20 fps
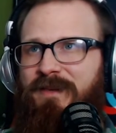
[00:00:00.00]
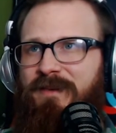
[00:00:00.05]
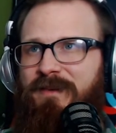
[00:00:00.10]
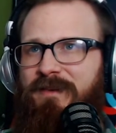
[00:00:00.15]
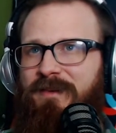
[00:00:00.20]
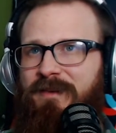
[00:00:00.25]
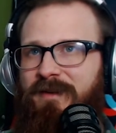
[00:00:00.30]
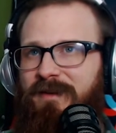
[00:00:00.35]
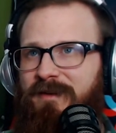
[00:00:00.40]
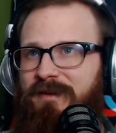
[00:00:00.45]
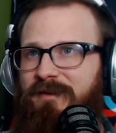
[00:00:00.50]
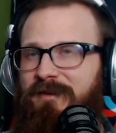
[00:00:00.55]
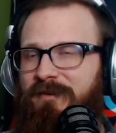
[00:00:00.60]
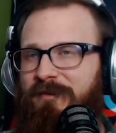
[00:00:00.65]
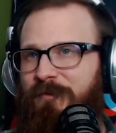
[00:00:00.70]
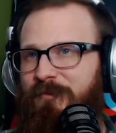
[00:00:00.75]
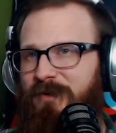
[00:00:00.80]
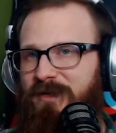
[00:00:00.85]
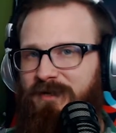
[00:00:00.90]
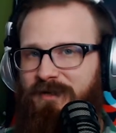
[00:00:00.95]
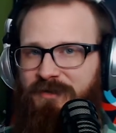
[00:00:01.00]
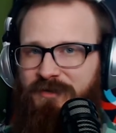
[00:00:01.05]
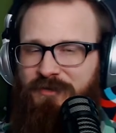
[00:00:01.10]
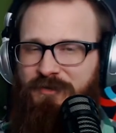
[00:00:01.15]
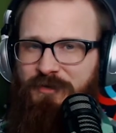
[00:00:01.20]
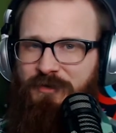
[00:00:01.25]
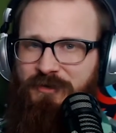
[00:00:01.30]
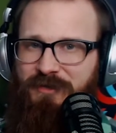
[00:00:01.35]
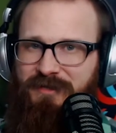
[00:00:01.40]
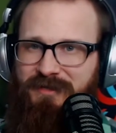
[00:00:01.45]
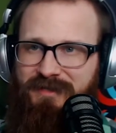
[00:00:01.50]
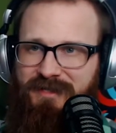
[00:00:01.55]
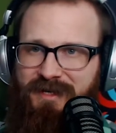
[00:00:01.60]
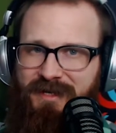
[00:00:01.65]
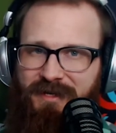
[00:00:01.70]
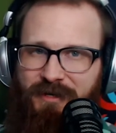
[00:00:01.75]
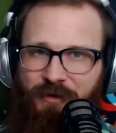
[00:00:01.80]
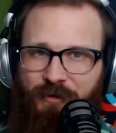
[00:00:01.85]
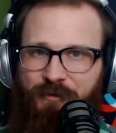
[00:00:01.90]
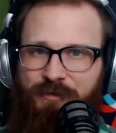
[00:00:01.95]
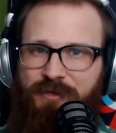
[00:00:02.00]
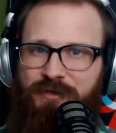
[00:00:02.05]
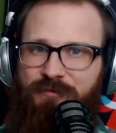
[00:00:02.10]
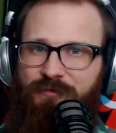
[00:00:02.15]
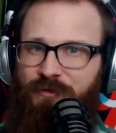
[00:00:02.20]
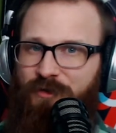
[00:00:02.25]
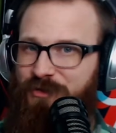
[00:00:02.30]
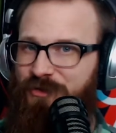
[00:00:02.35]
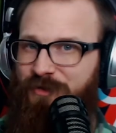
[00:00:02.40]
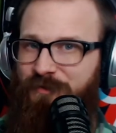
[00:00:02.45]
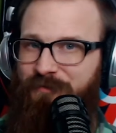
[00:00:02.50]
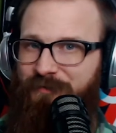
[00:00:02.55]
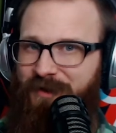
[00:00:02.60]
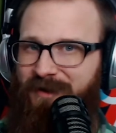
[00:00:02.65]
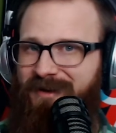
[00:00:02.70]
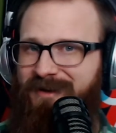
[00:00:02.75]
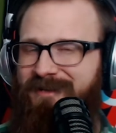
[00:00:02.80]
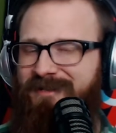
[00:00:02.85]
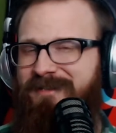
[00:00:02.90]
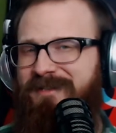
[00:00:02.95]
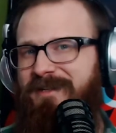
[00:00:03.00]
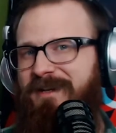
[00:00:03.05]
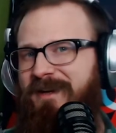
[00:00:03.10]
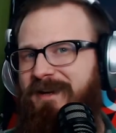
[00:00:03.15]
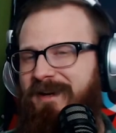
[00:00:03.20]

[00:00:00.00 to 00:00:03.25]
then the media started saying, oh, it's Russian bots.